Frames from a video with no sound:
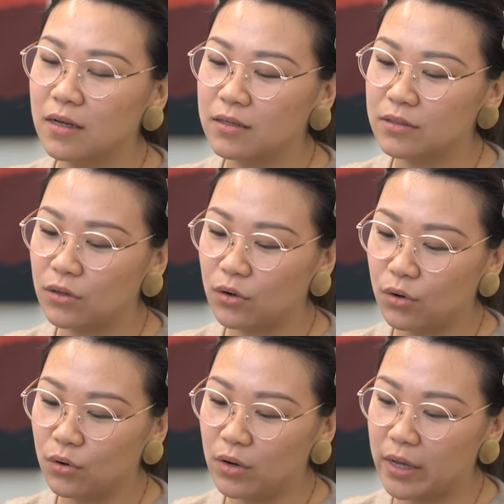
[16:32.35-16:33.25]

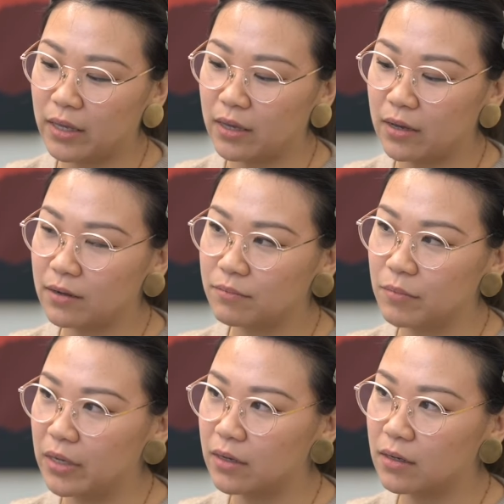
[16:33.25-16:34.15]
So I can't
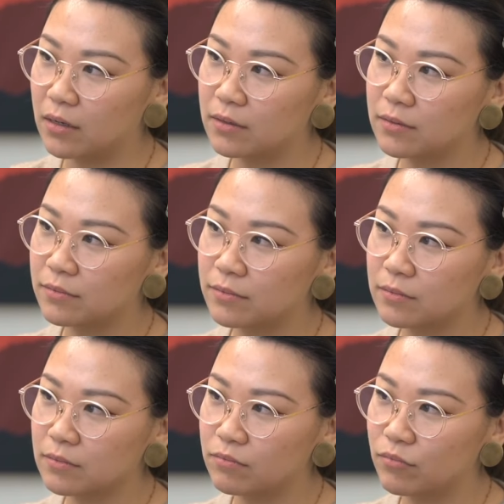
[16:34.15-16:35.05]
make
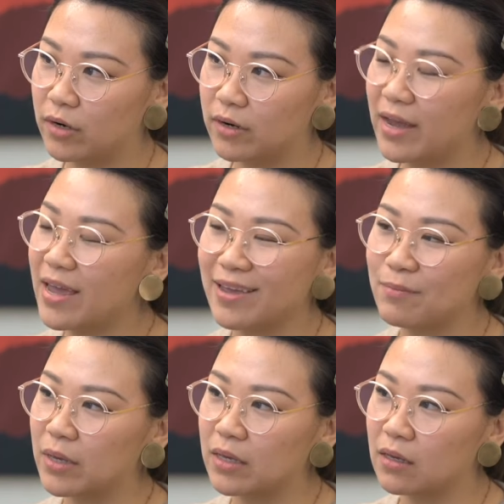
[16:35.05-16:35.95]
bread. I hate
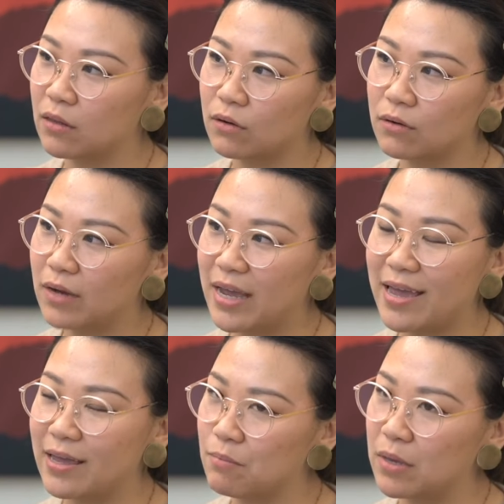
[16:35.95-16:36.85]
baking though. I
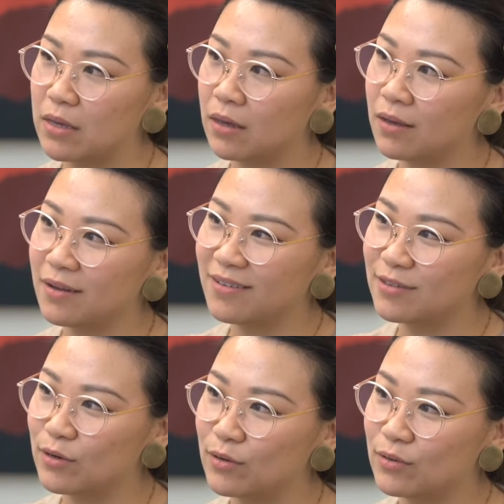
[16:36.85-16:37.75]
hate baking.
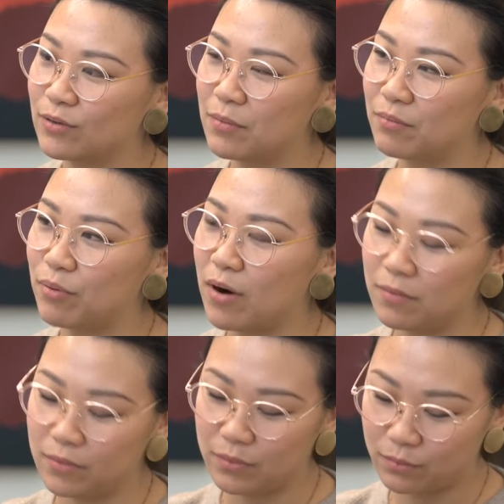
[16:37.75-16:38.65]
So I
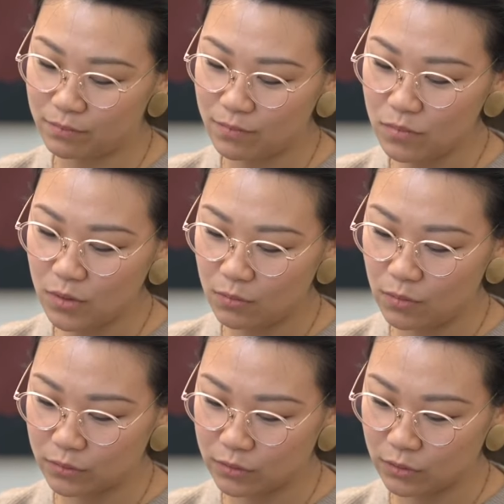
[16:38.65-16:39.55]
probably
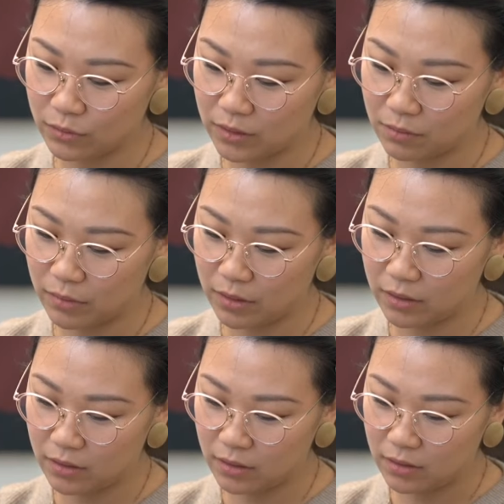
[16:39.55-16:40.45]
won't do it,
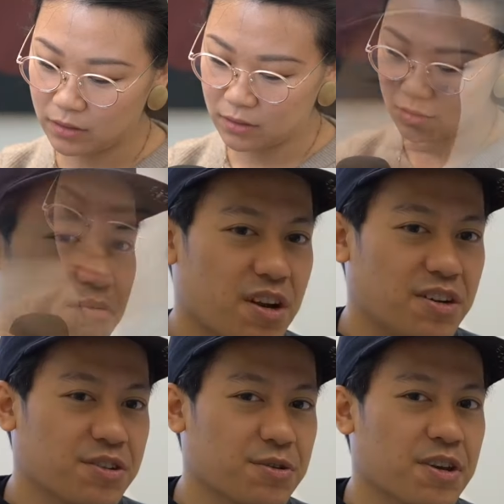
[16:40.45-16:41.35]
but I mean, bread
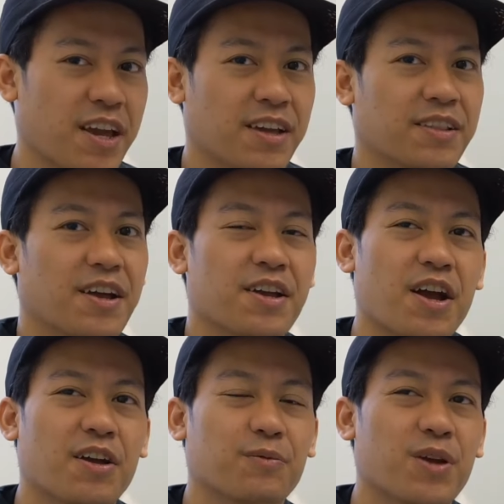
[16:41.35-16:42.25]
is okay. Like
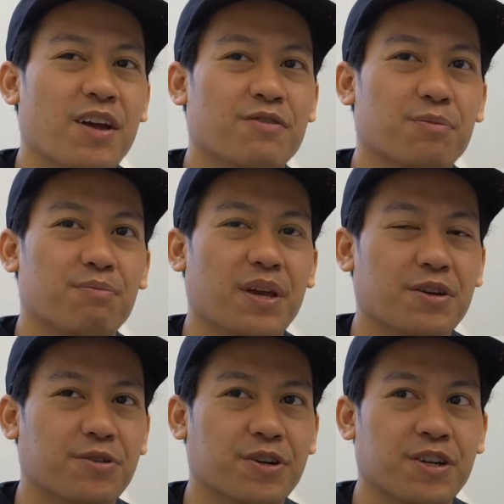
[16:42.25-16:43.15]
we have a
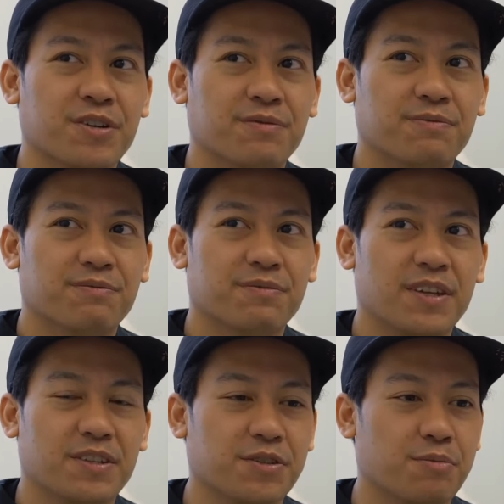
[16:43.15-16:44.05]
bakery that
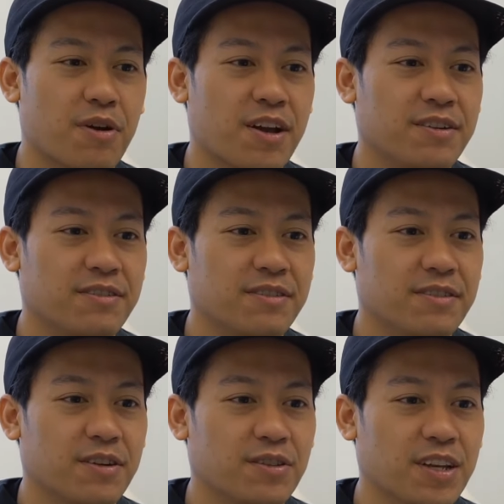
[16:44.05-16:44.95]
does bread
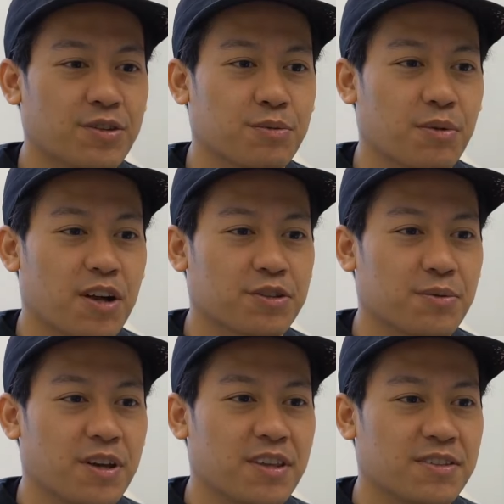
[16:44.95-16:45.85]
like 2 blocks
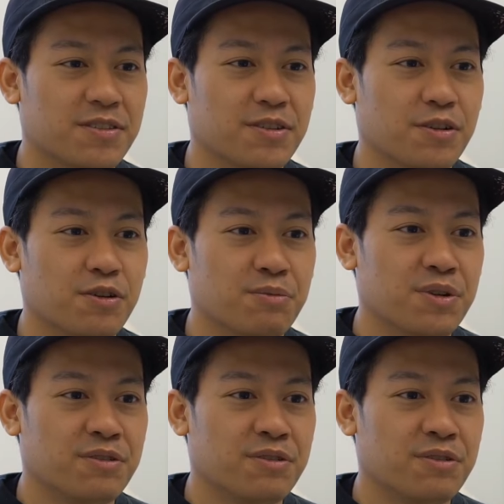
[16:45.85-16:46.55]
away that's still open.